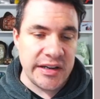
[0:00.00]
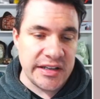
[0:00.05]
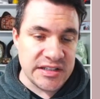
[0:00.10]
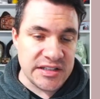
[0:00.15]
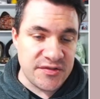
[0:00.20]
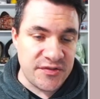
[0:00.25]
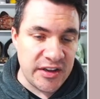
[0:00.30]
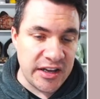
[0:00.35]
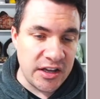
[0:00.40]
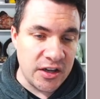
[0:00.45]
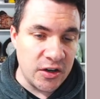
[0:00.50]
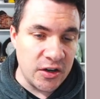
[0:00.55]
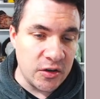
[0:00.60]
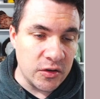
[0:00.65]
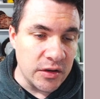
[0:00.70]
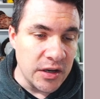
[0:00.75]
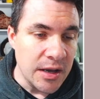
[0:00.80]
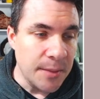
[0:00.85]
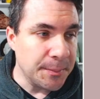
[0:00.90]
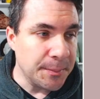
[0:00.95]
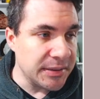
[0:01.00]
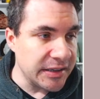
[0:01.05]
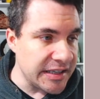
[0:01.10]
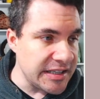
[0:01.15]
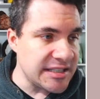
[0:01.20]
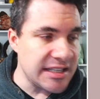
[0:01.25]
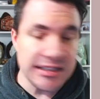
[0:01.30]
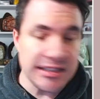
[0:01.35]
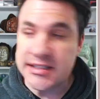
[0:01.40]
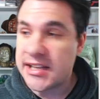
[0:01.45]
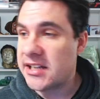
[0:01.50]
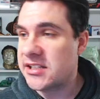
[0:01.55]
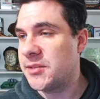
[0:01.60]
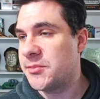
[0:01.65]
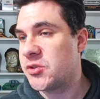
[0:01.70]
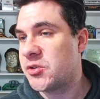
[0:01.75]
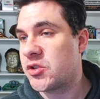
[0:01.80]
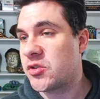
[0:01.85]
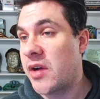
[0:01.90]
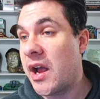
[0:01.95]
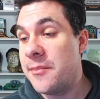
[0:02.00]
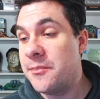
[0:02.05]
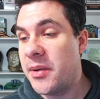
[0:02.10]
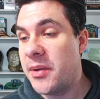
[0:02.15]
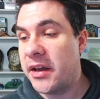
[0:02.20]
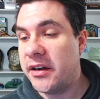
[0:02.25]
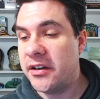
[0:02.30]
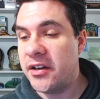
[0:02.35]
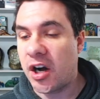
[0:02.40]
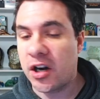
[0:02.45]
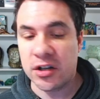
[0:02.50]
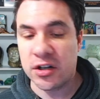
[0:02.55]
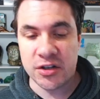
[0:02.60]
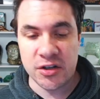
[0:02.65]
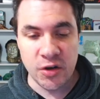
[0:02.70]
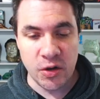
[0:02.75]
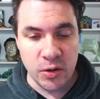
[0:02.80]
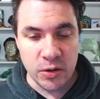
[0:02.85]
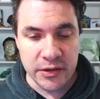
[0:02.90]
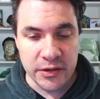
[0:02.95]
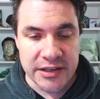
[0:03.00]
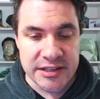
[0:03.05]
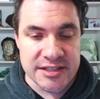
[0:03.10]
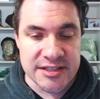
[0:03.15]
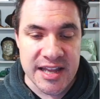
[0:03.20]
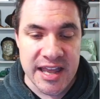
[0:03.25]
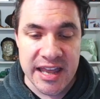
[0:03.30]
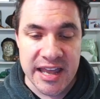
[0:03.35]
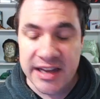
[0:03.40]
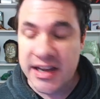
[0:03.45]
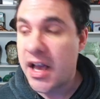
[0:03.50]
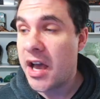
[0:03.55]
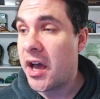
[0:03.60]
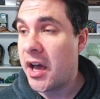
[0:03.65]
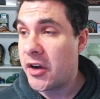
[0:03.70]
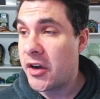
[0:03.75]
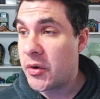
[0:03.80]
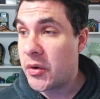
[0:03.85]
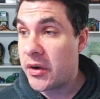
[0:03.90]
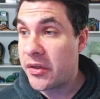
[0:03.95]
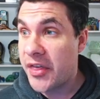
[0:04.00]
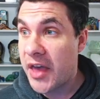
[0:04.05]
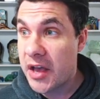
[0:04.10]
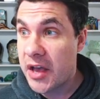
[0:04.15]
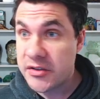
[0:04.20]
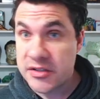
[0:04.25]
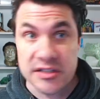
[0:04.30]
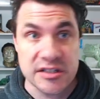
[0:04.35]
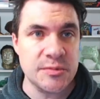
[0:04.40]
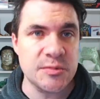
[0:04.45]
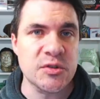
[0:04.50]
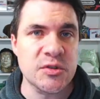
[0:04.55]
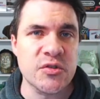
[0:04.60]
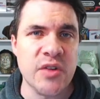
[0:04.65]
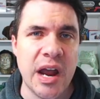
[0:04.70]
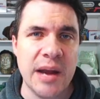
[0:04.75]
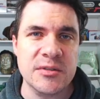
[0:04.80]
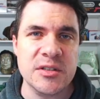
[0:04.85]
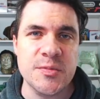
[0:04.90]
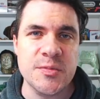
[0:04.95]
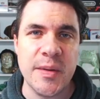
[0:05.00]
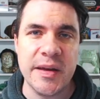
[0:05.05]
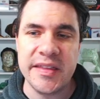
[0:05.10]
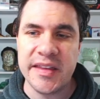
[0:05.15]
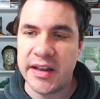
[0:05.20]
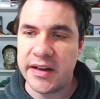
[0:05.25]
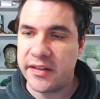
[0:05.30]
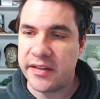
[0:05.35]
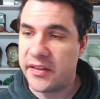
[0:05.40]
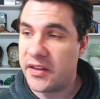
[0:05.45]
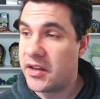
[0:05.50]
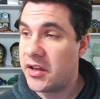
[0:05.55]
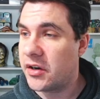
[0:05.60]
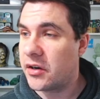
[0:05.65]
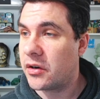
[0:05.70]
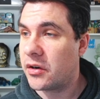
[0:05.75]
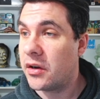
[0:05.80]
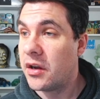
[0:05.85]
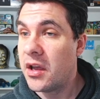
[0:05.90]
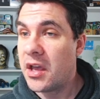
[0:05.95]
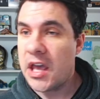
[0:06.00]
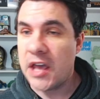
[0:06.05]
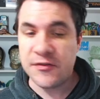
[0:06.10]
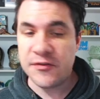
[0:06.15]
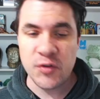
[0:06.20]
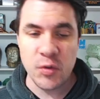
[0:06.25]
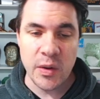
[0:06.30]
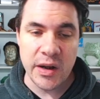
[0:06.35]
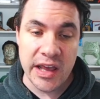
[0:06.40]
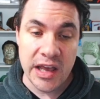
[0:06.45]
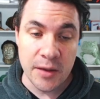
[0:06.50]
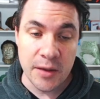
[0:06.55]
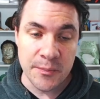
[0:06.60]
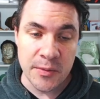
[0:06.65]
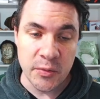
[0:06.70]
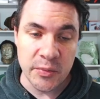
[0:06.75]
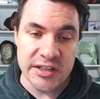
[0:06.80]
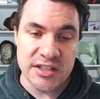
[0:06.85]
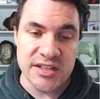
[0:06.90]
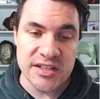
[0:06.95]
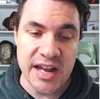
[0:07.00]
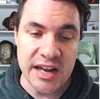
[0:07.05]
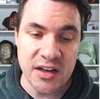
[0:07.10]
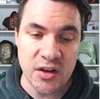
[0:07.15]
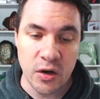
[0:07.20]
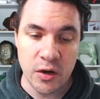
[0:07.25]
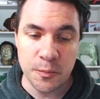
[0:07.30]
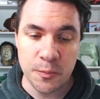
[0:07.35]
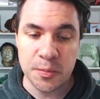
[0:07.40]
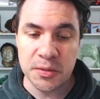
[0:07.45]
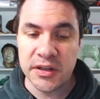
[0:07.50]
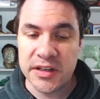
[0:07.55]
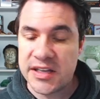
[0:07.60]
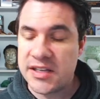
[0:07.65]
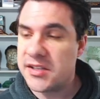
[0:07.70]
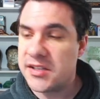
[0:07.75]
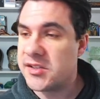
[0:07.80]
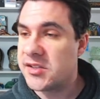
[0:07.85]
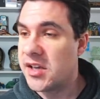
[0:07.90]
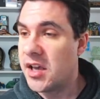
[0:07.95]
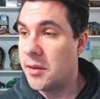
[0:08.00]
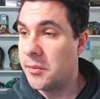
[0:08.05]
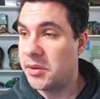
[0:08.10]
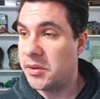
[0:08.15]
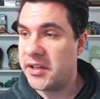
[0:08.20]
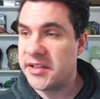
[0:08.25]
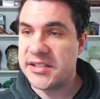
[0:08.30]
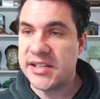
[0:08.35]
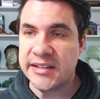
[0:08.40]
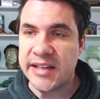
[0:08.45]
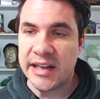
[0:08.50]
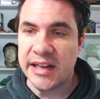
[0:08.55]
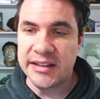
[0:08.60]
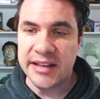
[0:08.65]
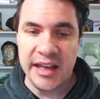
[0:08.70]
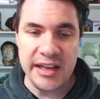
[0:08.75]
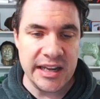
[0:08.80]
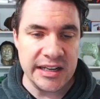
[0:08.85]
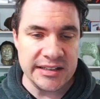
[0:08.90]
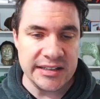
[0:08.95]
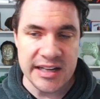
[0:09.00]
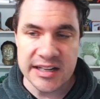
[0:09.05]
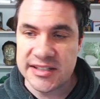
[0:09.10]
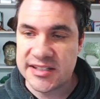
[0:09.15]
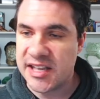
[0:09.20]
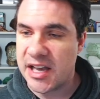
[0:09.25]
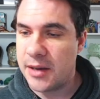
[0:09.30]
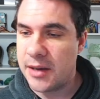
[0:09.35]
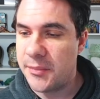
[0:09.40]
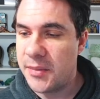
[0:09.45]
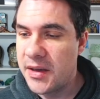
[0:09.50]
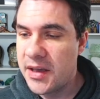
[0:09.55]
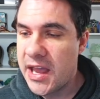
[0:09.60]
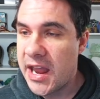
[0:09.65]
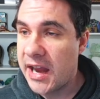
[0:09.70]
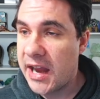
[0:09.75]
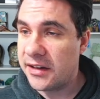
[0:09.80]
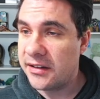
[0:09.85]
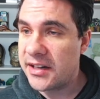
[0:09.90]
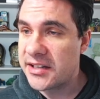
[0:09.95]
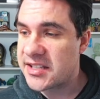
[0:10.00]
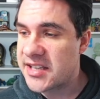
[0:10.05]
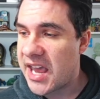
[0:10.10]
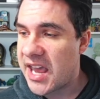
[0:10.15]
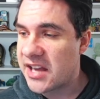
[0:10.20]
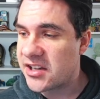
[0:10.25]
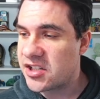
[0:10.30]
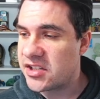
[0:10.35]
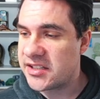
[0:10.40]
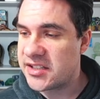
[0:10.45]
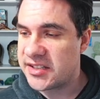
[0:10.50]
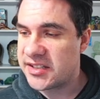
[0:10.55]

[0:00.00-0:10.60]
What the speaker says: this video, please hit that subscribe button. Our goal is to hit 100,000 subscribers by the end of the year. If you want to help me reach that goal, please, please hit that like, hit that sub, and let's catch this